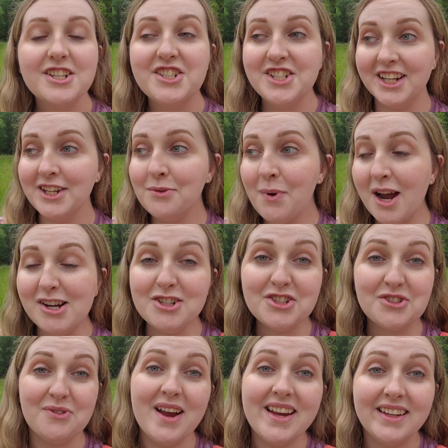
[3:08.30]
Chicken wire
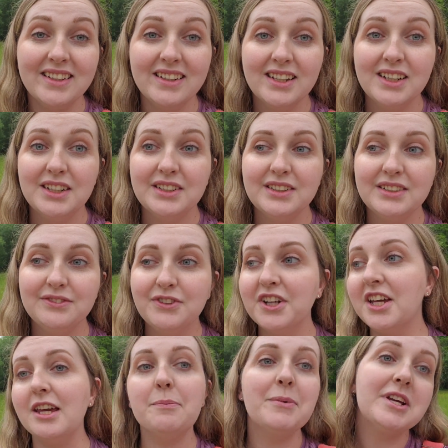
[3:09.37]
is great for
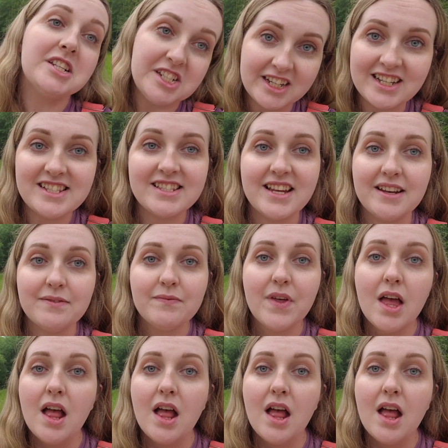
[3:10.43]
keeping chickens in,